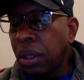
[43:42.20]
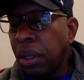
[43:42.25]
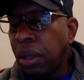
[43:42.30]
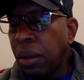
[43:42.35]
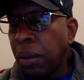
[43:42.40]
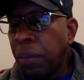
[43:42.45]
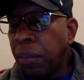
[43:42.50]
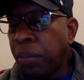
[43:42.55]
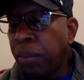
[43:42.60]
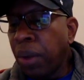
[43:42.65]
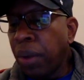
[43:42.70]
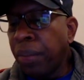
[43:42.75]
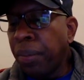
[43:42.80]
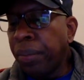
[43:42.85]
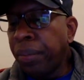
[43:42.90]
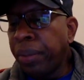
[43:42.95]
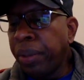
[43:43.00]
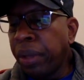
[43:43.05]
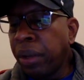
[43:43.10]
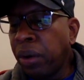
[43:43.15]

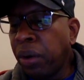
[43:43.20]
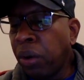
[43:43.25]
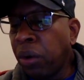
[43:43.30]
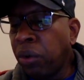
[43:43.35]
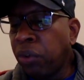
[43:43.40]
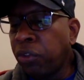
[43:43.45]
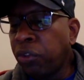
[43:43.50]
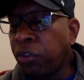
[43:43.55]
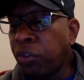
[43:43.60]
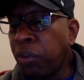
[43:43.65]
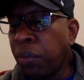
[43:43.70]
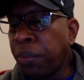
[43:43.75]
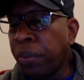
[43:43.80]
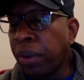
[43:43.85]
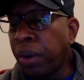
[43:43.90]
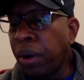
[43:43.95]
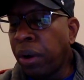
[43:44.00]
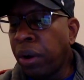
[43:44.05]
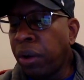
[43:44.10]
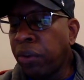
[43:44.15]
Probably because super
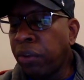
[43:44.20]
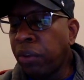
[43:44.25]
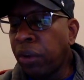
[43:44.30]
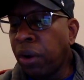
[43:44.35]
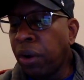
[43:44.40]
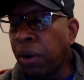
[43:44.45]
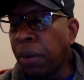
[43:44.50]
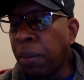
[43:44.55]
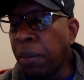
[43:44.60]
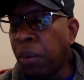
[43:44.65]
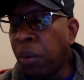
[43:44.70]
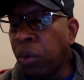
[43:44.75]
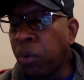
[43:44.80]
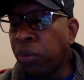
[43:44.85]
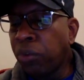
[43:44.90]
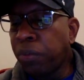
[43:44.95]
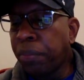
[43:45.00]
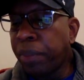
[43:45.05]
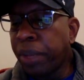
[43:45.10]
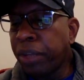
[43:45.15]
hearts are more
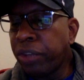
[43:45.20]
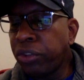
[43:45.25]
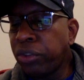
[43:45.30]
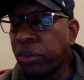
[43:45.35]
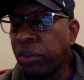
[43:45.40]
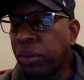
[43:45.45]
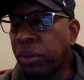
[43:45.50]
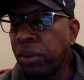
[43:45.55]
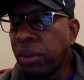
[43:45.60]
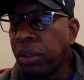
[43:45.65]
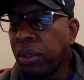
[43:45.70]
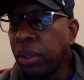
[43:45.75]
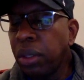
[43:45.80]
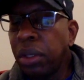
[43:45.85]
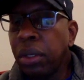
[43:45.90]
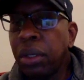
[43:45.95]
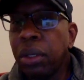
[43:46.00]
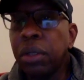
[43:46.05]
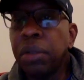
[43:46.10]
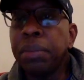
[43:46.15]
special.
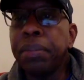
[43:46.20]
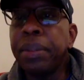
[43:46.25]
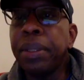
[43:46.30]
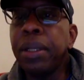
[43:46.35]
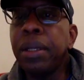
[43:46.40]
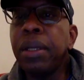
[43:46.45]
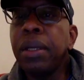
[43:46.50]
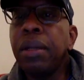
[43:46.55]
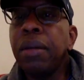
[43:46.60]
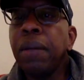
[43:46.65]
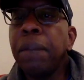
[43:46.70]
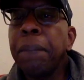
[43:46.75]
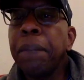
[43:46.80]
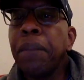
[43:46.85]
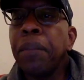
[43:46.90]
Could be.